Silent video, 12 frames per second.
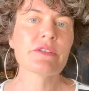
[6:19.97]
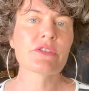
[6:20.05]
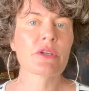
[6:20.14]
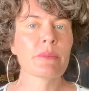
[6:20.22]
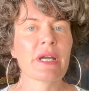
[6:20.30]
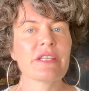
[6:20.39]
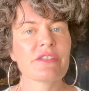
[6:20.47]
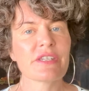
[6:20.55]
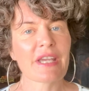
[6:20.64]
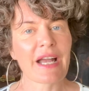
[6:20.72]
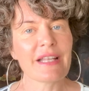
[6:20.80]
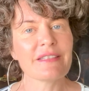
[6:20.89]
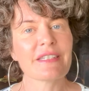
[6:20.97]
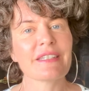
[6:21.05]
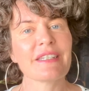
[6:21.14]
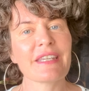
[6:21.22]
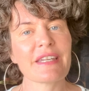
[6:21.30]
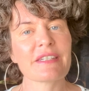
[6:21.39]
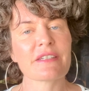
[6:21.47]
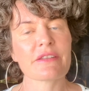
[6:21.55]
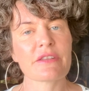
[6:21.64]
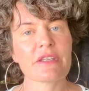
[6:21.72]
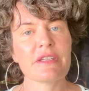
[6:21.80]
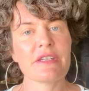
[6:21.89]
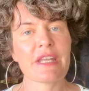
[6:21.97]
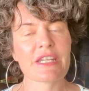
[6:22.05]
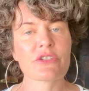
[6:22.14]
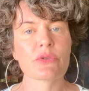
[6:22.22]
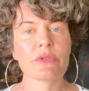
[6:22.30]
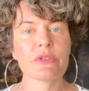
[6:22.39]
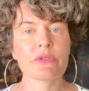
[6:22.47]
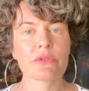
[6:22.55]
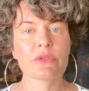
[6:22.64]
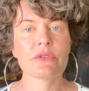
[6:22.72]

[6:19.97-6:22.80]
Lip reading: so my child didn't get the natural